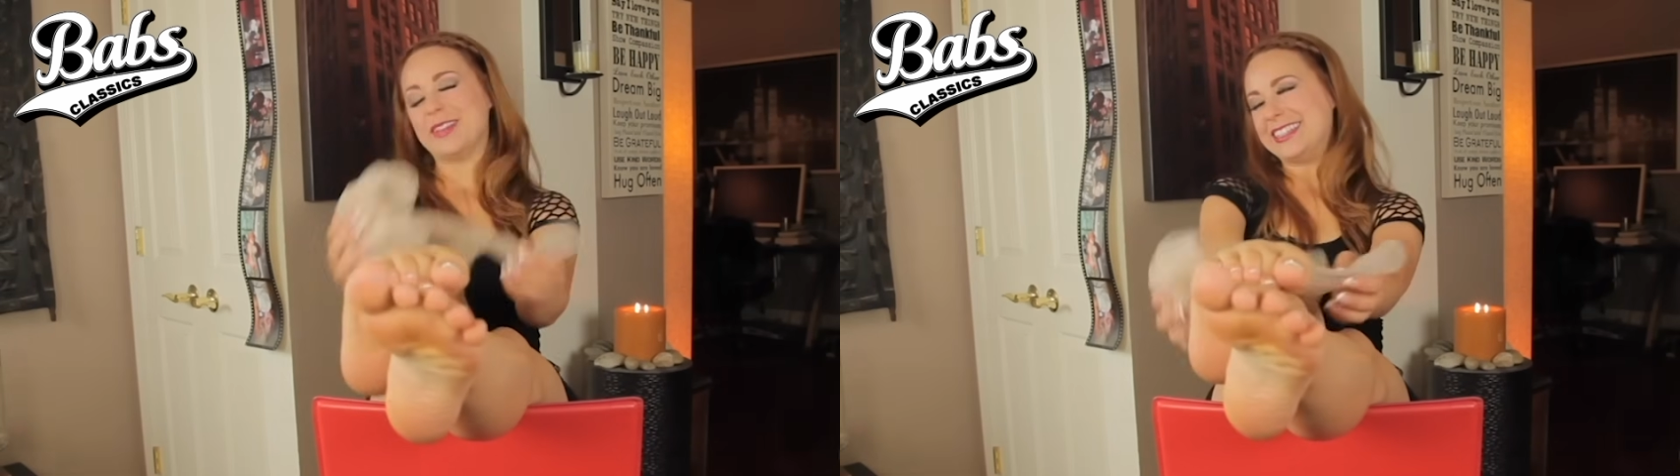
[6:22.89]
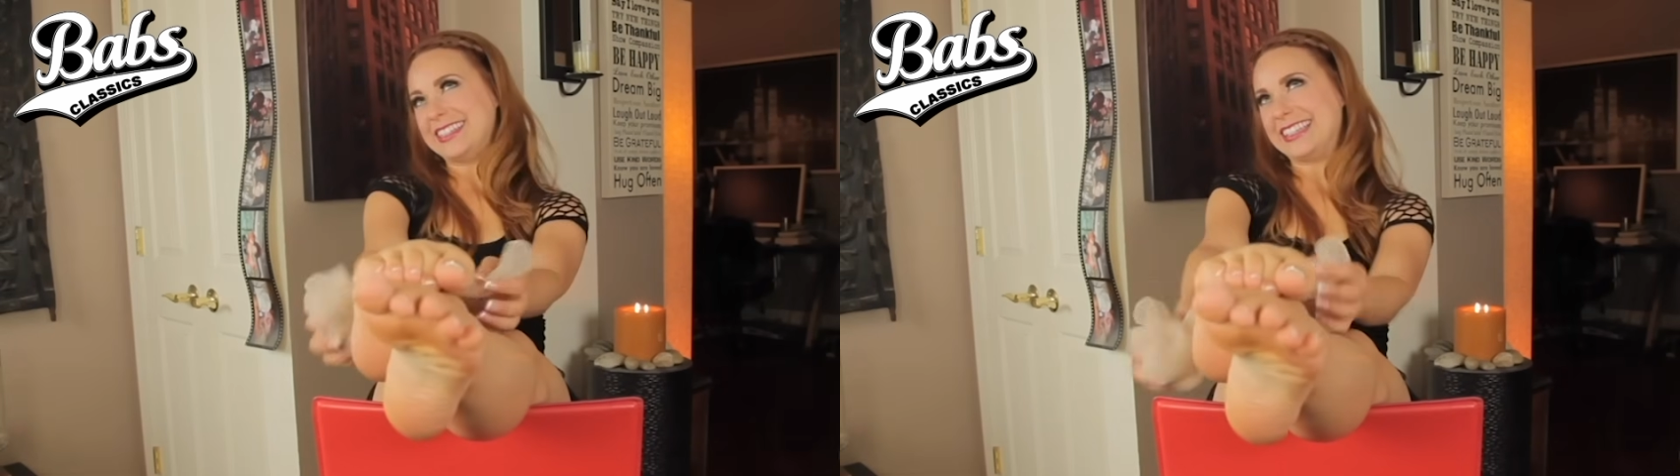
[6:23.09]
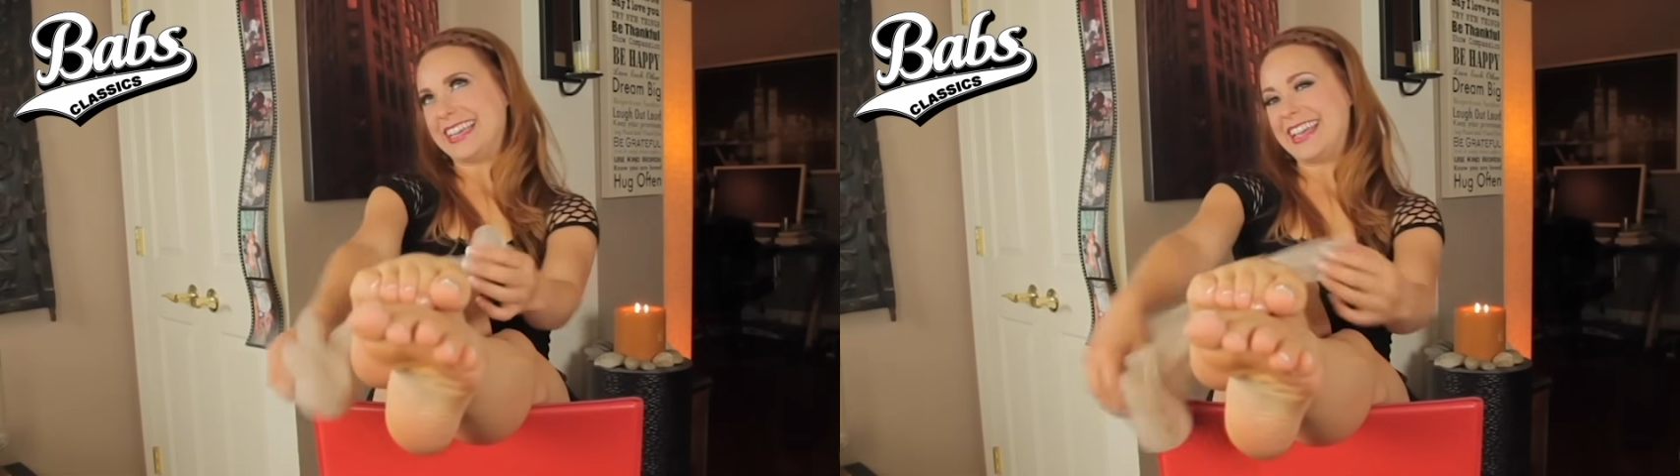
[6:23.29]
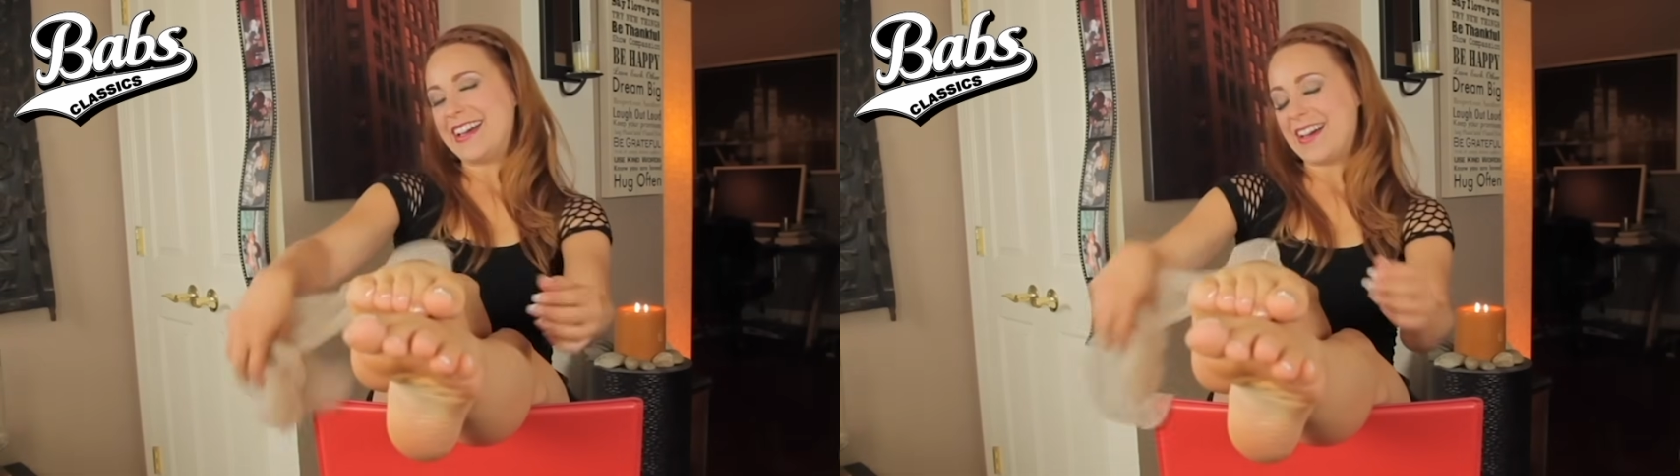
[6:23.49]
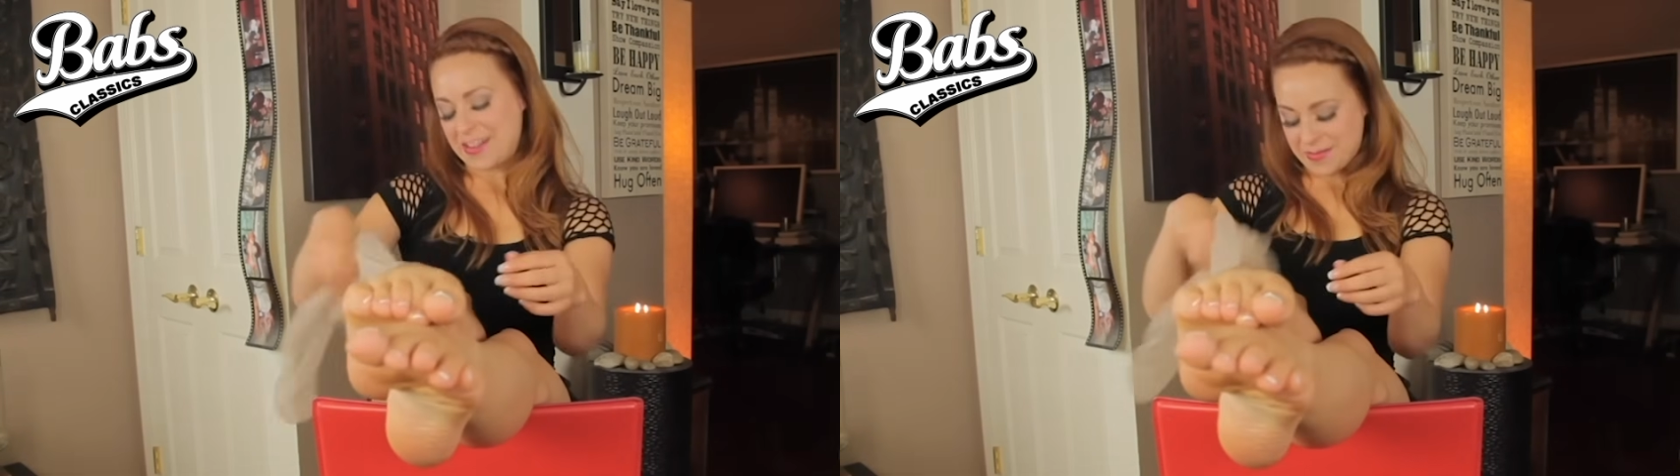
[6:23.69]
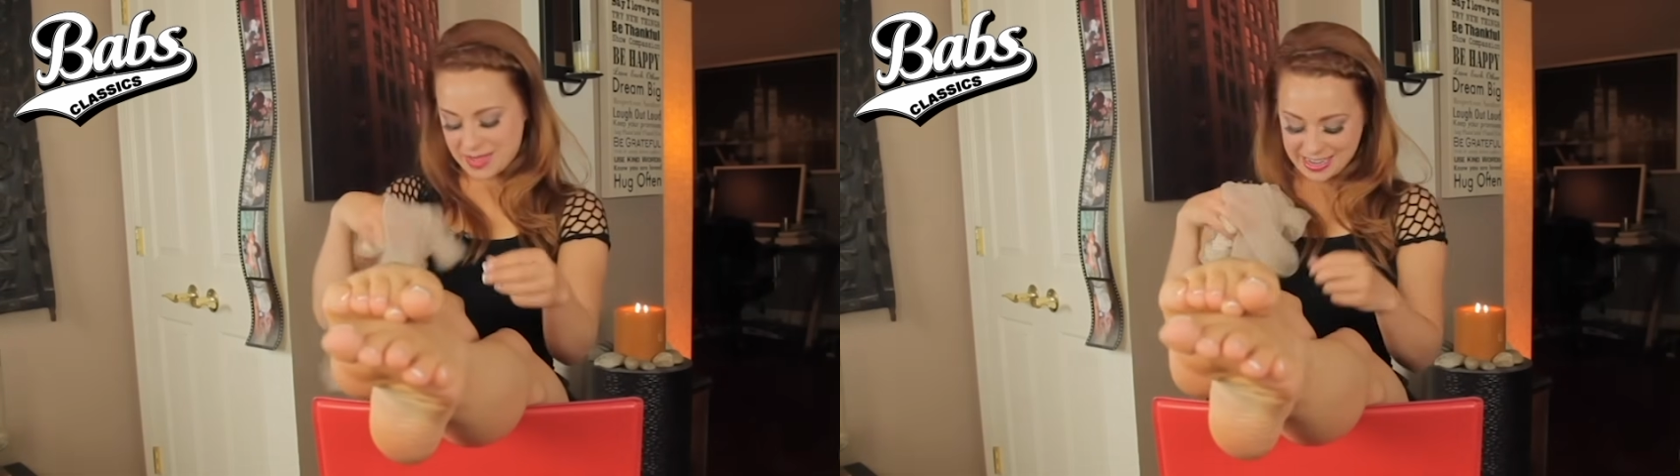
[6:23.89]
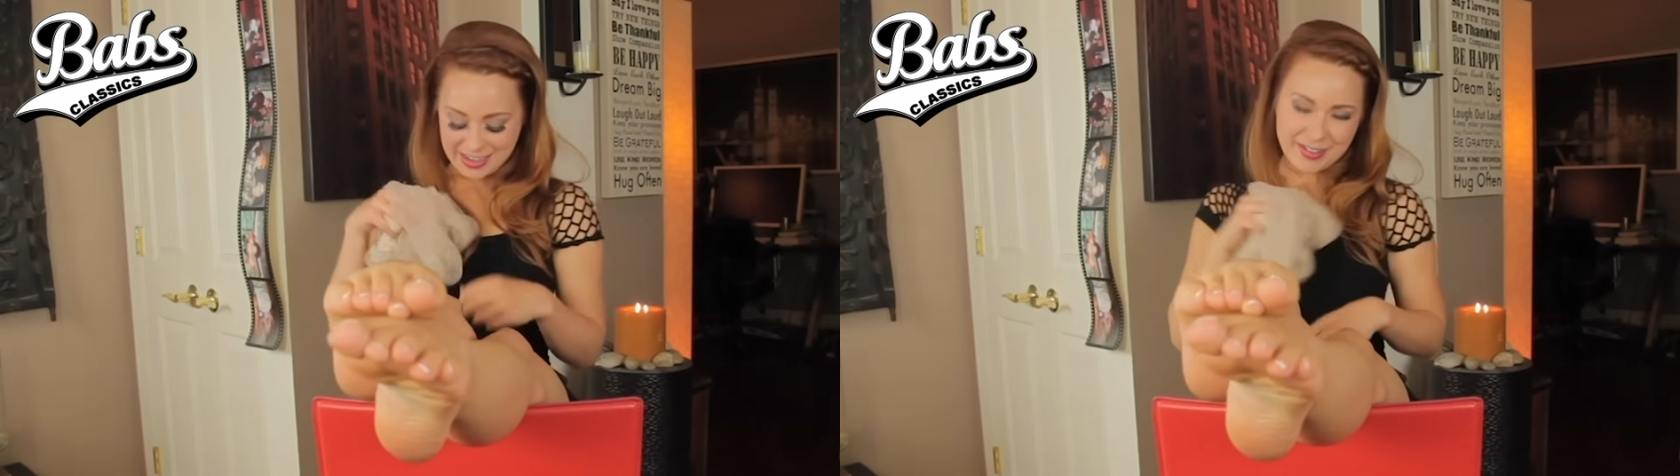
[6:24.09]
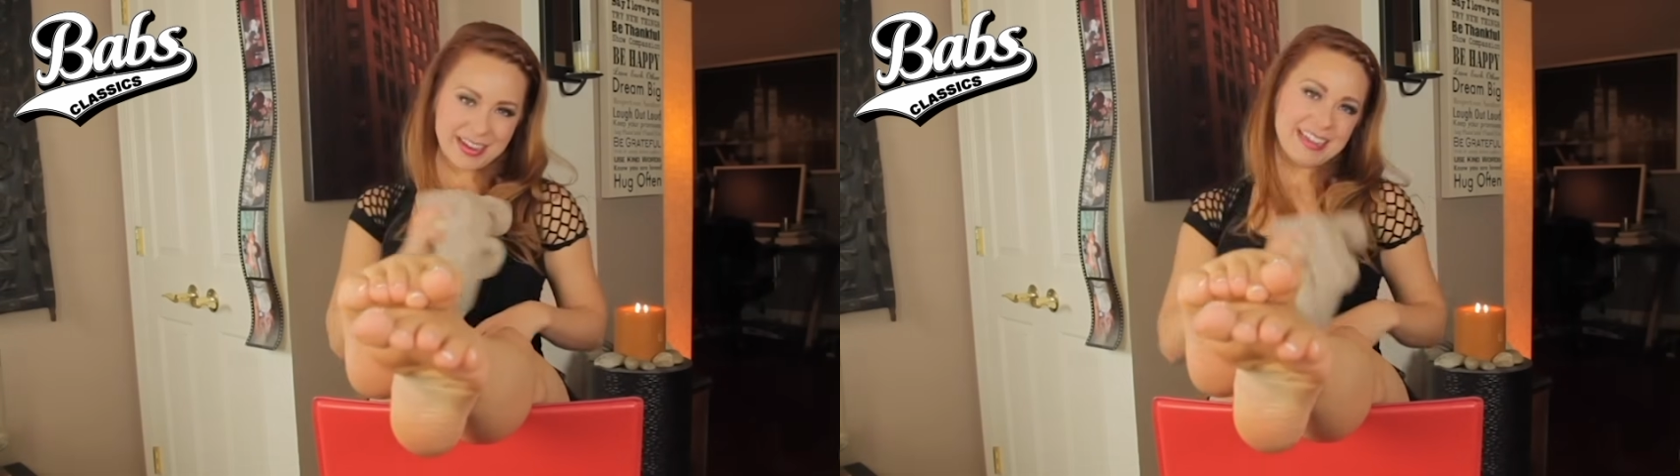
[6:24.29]
recently on a meet
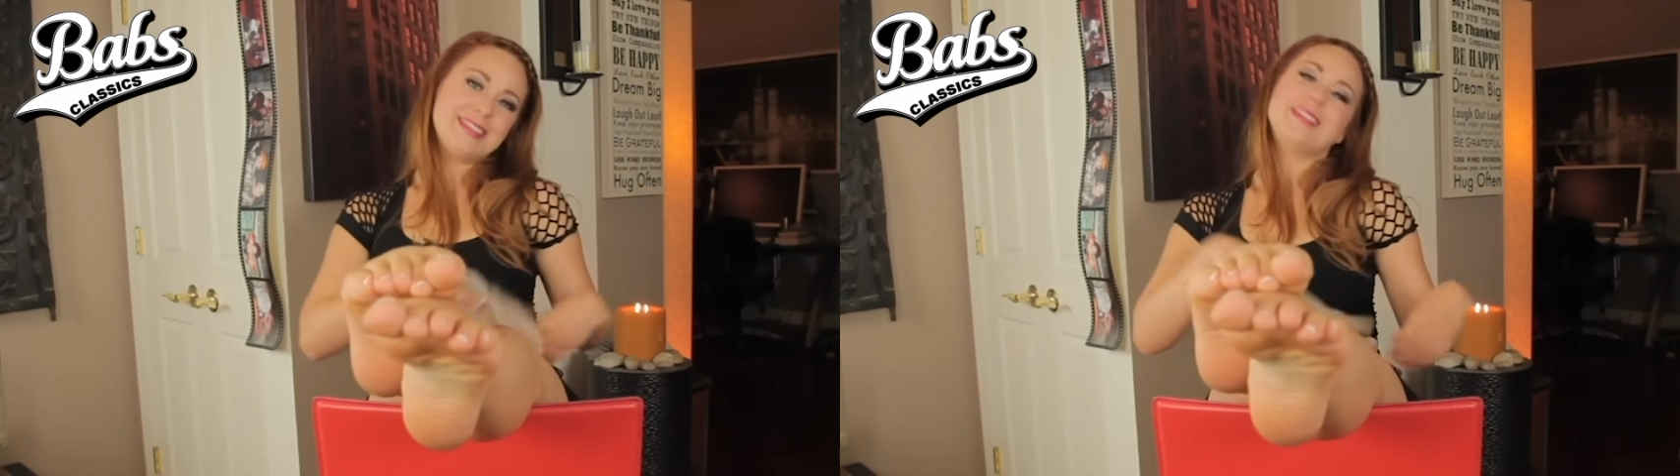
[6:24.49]
and greet